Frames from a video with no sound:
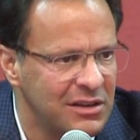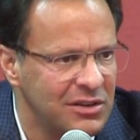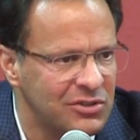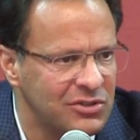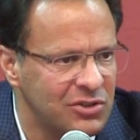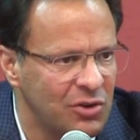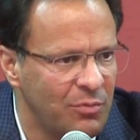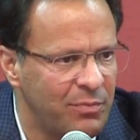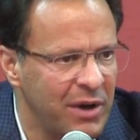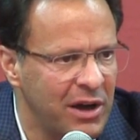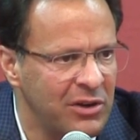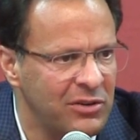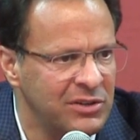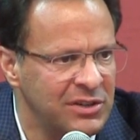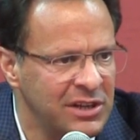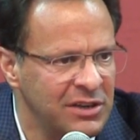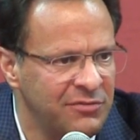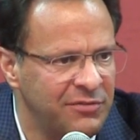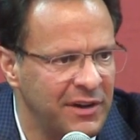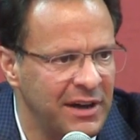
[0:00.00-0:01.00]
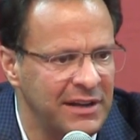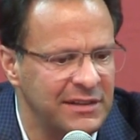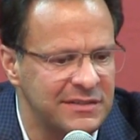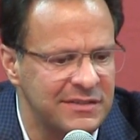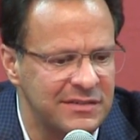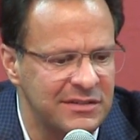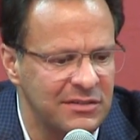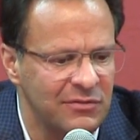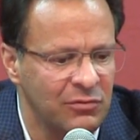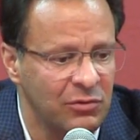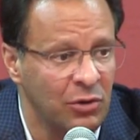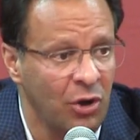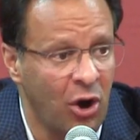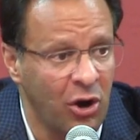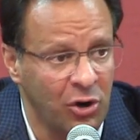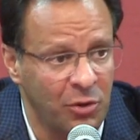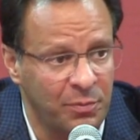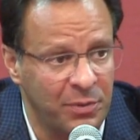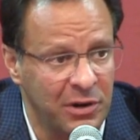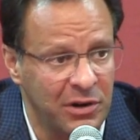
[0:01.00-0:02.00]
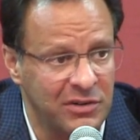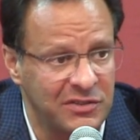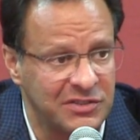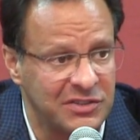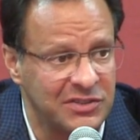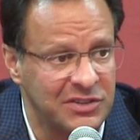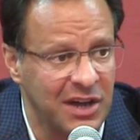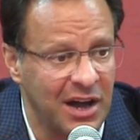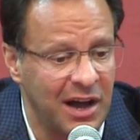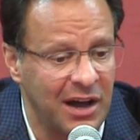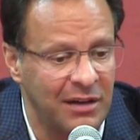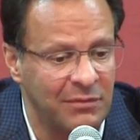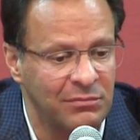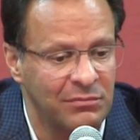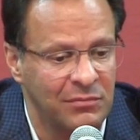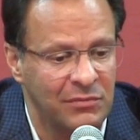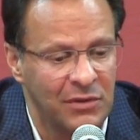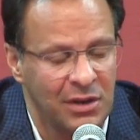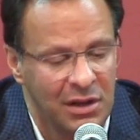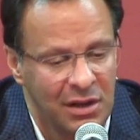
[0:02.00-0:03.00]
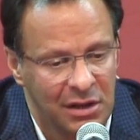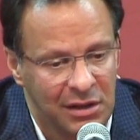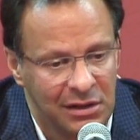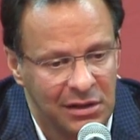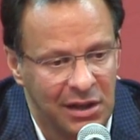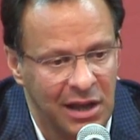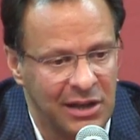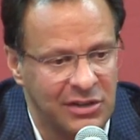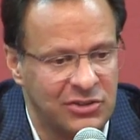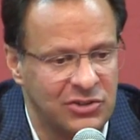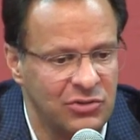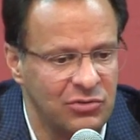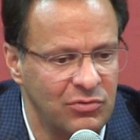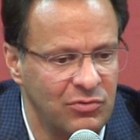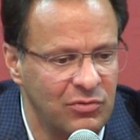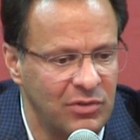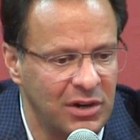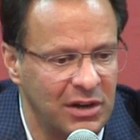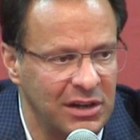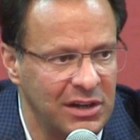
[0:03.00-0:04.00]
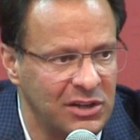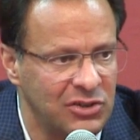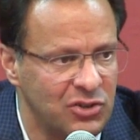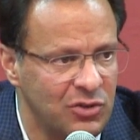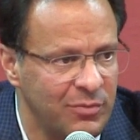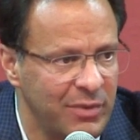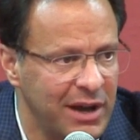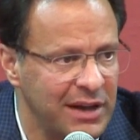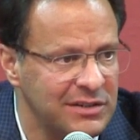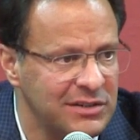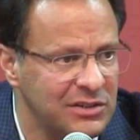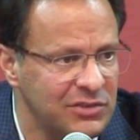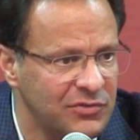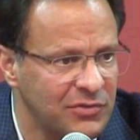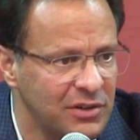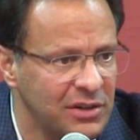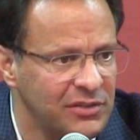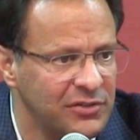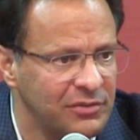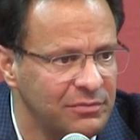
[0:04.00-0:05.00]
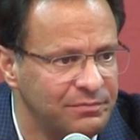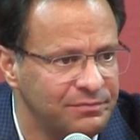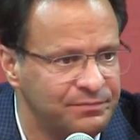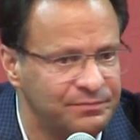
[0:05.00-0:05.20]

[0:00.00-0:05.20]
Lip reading: So better defense, longer periods of time, led to easier baskets for us.